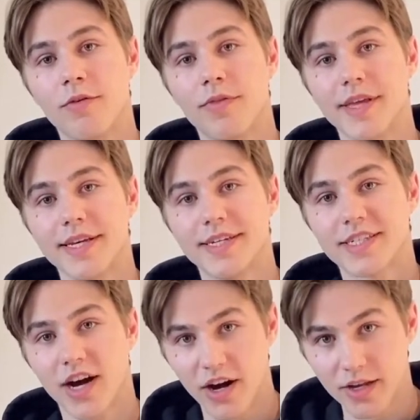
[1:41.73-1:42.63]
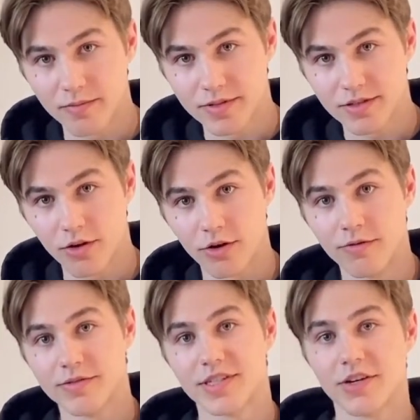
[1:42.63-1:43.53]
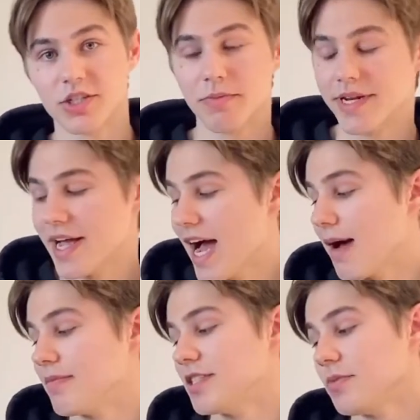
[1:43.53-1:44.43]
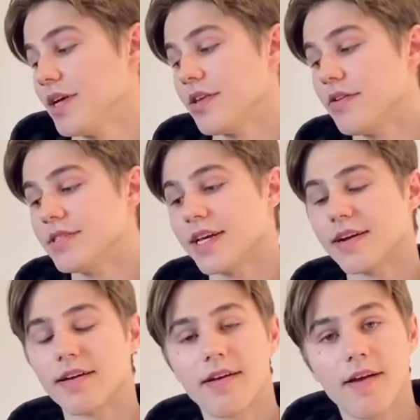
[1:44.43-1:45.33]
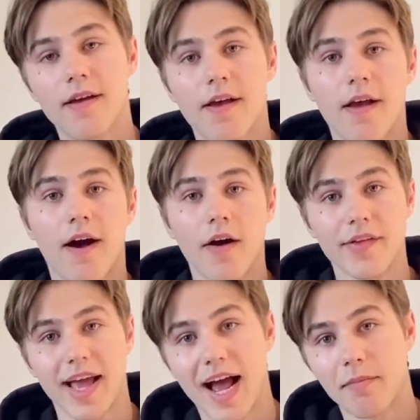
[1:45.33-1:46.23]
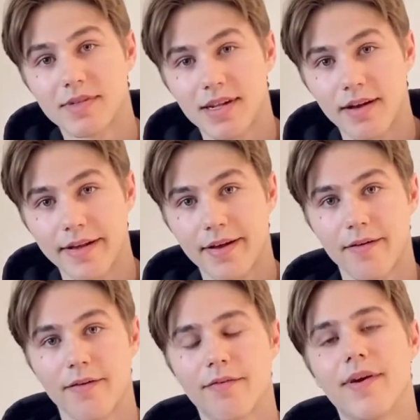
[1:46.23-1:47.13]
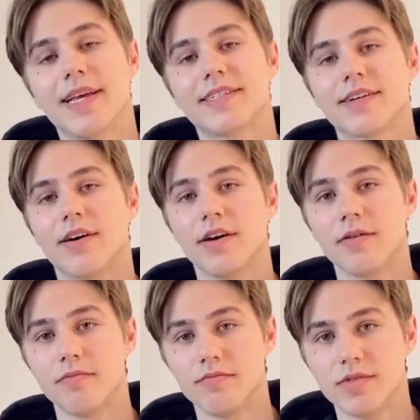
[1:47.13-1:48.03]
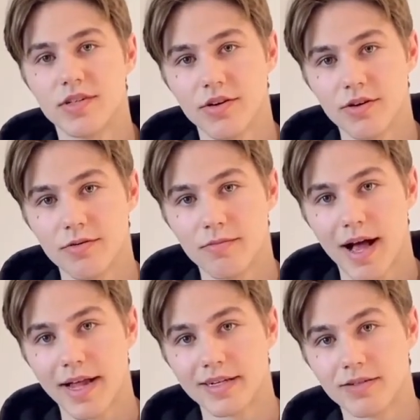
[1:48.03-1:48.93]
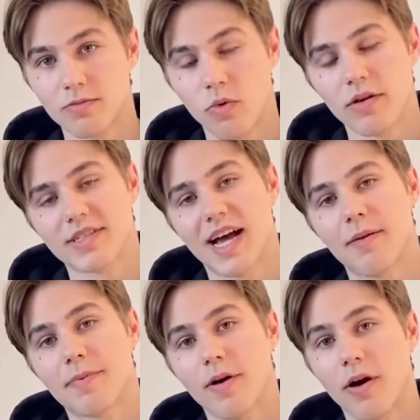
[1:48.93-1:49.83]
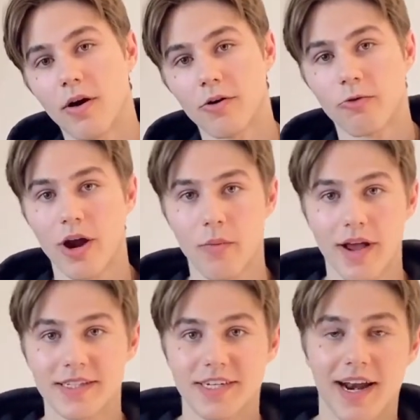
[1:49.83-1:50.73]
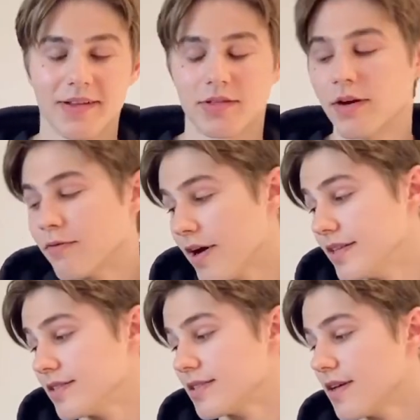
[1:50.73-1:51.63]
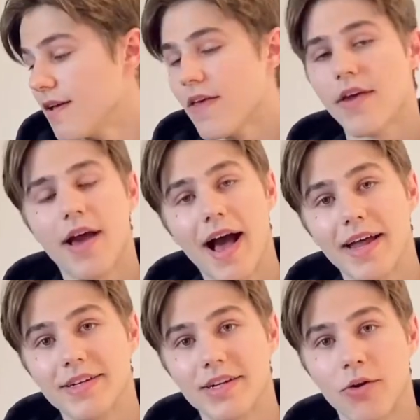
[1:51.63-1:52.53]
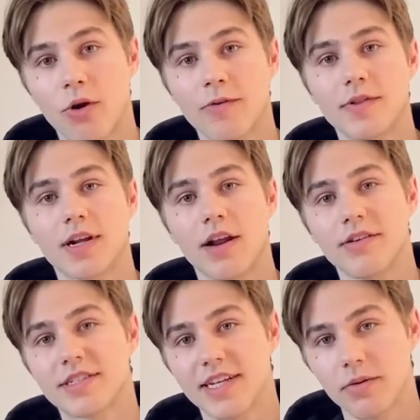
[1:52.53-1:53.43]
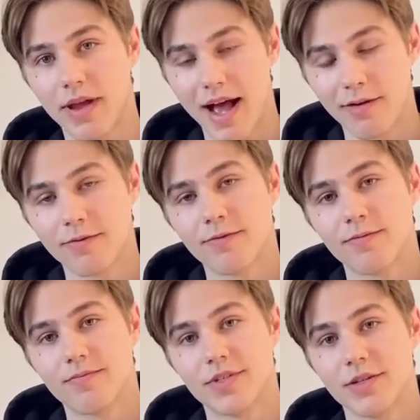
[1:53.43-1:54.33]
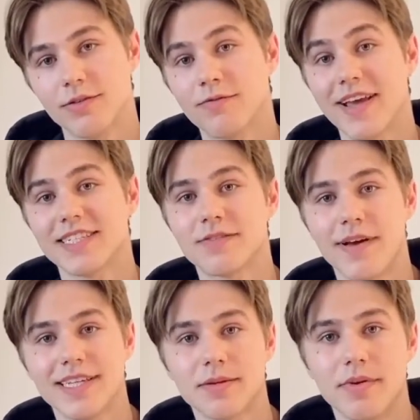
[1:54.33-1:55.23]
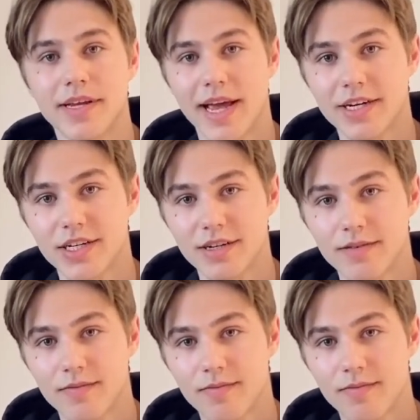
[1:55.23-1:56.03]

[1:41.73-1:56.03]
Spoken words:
of the types of social media apps that we're using. I think apps like FaceTime, Zoom and WhatsApp are great ways to connect with our friends and are often the closest thing we have to face-to-face communication.